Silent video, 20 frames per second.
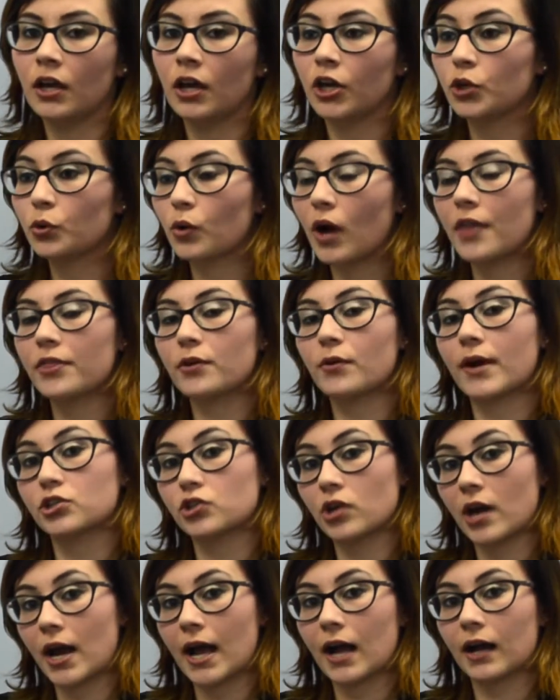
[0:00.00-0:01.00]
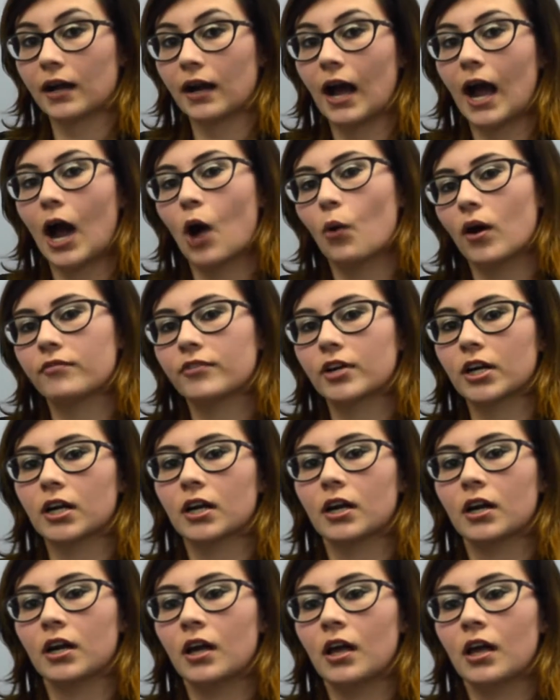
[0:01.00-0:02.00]
"You're on the right track, however,
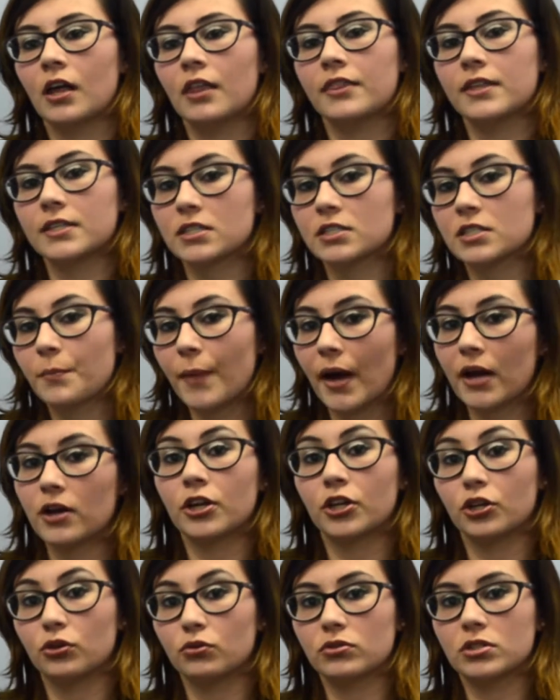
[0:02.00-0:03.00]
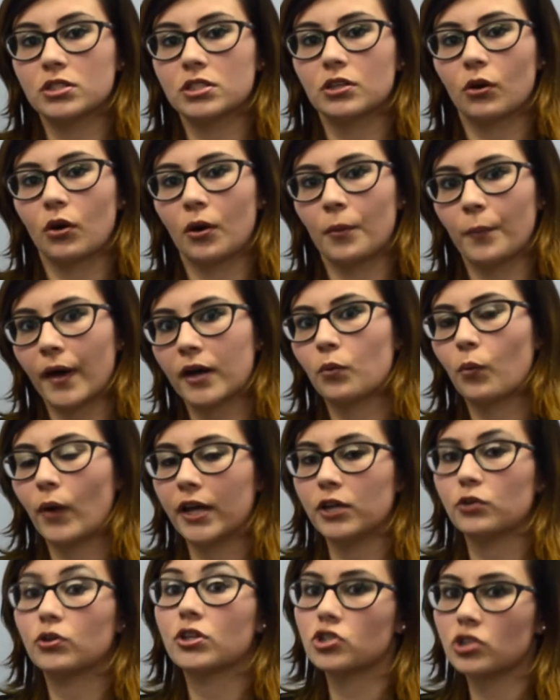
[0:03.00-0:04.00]
this is a better use or better way
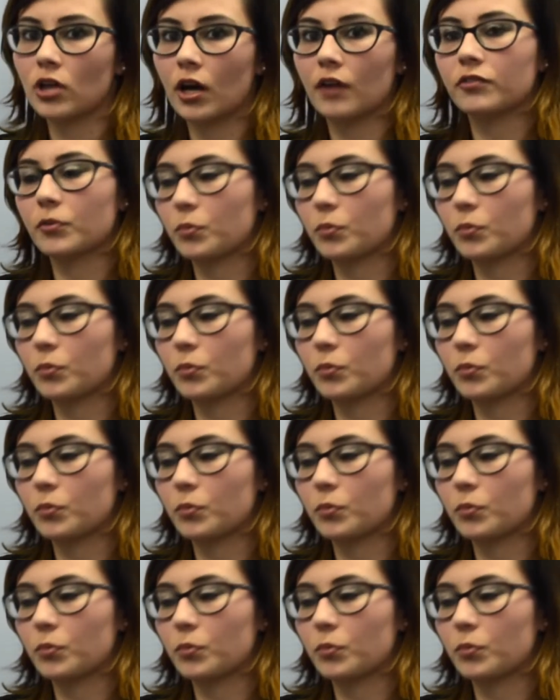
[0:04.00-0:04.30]
you can solve the